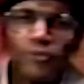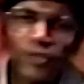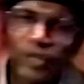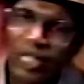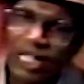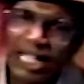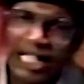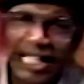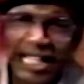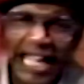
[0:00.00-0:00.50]

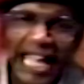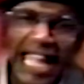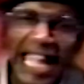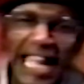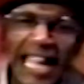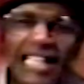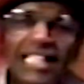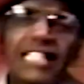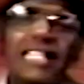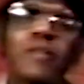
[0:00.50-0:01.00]
full of
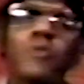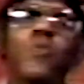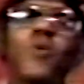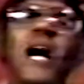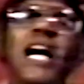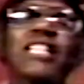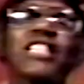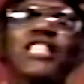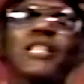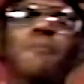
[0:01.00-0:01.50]
gas and
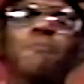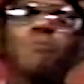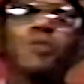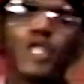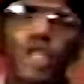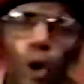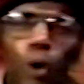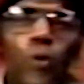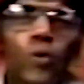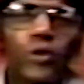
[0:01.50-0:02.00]
watch him
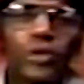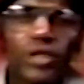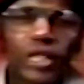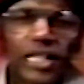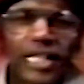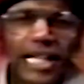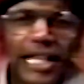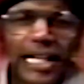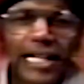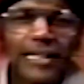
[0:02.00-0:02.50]
choke to
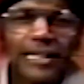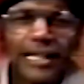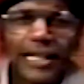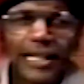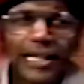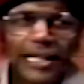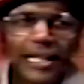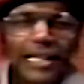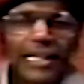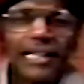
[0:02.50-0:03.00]
death.
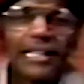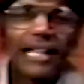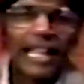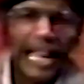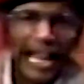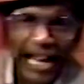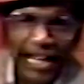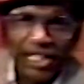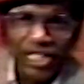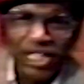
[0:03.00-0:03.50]
They